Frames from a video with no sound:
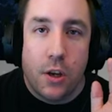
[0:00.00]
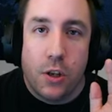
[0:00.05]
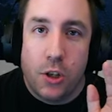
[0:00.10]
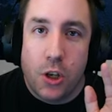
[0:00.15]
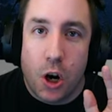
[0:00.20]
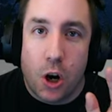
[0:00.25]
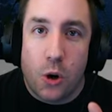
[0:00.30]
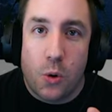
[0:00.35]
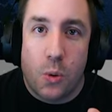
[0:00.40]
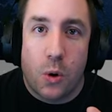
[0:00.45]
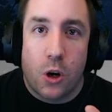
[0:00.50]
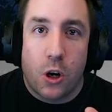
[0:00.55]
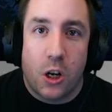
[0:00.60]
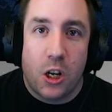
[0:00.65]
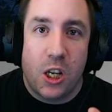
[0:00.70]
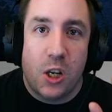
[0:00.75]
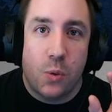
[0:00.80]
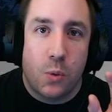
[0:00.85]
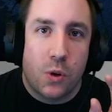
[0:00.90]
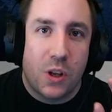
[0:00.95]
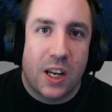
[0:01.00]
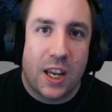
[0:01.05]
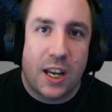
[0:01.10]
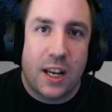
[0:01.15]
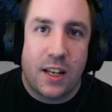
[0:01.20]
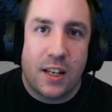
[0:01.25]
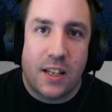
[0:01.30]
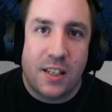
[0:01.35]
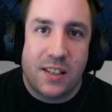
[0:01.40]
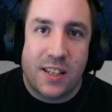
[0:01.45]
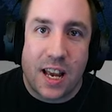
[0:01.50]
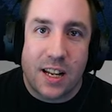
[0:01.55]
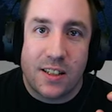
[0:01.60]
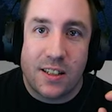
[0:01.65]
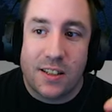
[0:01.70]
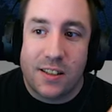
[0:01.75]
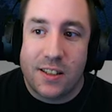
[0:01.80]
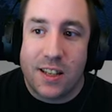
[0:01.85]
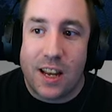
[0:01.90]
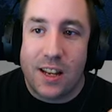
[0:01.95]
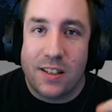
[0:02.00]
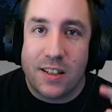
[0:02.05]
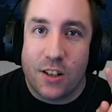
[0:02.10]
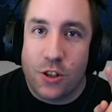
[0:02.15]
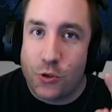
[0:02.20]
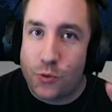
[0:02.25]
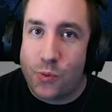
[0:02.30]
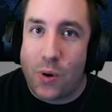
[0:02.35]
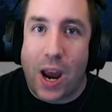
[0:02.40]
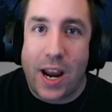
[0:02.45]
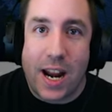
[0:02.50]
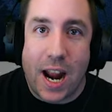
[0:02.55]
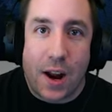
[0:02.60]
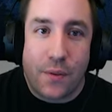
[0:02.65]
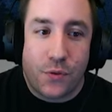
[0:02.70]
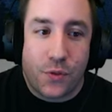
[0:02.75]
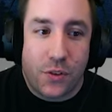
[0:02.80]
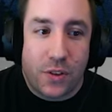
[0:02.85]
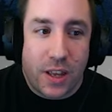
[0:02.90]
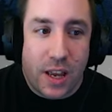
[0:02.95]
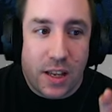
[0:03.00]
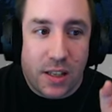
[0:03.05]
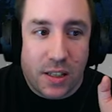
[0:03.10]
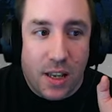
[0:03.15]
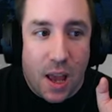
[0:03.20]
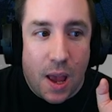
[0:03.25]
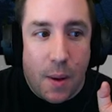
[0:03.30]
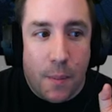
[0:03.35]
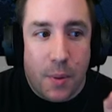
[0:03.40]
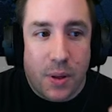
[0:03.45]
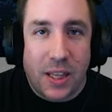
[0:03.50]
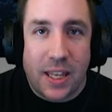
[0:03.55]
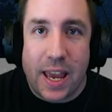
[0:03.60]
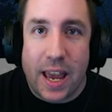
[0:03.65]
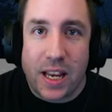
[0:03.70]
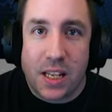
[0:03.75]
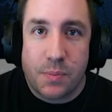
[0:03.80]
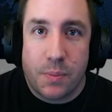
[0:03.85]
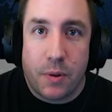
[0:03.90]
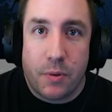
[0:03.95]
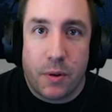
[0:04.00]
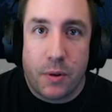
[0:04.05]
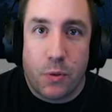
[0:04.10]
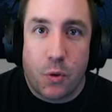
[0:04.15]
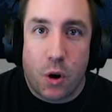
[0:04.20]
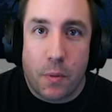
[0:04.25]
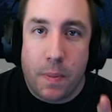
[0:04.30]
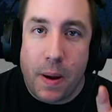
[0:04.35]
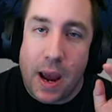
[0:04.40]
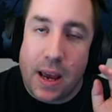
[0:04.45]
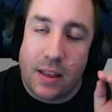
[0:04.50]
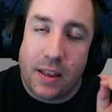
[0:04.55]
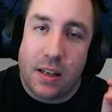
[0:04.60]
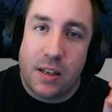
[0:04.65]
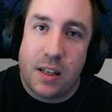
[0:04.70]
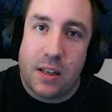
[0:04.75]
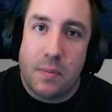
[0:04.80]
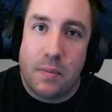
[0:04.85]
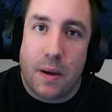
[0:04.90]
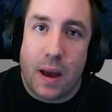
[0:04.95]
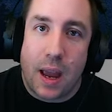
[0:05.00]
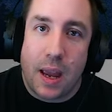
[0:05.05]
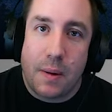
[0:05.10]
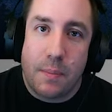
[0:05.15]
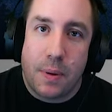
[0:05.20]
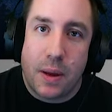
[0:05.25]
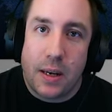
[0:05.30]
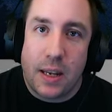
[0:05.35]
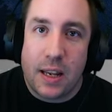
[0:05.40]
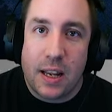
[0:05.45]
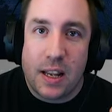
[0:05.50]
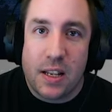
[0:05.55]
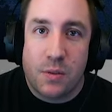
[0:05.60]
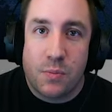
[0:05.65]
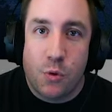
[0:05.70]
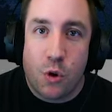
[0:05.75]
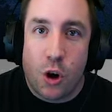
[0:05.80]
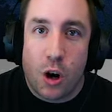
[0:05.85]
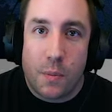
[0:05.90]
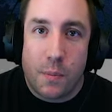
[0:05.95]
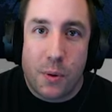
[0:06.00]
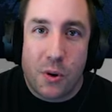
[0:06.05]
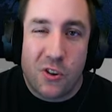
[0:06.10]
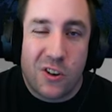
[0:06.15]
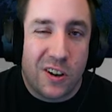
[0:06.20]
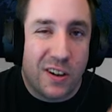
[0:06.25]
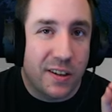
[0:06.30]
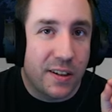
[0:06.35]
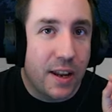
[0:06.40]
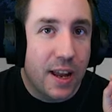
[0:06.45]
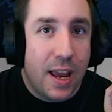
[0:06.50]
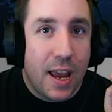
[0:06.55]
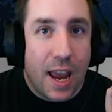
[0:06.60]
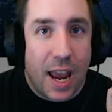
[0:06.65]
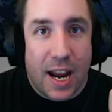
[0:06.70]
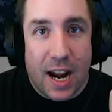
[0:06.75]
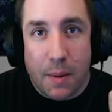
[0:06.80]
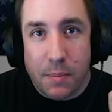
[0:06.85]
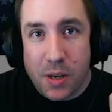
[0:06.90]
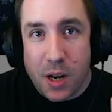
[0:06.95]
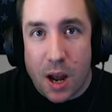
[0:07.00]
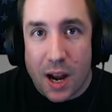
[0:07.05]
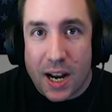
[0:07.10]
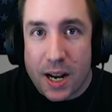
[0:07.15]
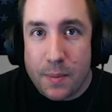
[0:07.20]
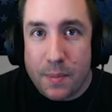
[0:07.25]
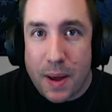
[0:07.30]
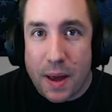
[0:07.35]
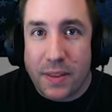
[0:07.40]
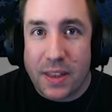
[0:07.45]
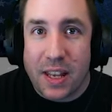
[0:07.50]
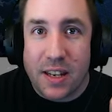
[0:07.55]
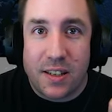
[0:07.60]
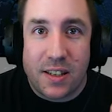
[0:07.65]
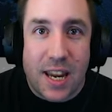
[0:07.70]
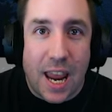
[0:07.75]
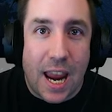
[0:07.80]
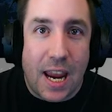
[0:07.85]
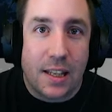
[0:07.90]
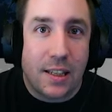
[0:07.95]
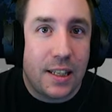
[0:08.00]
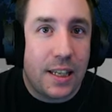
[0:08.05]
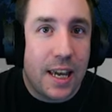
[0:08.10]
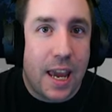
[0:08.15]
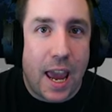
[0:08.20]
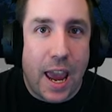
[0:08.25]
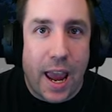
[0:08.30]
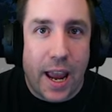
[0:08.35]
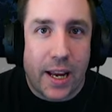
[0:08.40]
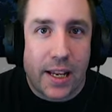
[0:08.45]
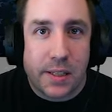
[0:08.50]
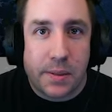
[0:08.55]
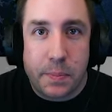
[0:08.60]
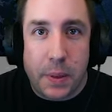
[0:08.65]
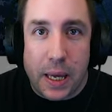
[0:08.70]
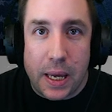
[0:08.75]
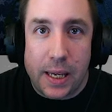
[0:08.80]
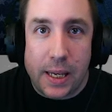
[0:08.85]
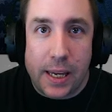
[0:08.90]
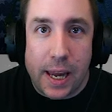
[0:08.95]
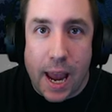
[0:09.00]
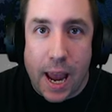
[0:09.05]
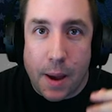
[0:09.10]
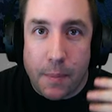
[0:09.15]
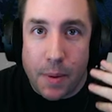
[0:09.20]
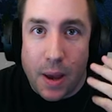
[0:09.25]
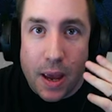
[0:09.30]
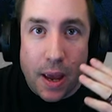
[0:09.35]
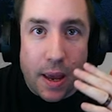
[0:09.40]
Don't worry, we'll get into sets and seasons right after this, but the X P reward path, into my opinion, is more important. And I'm talking about the daily X P cap.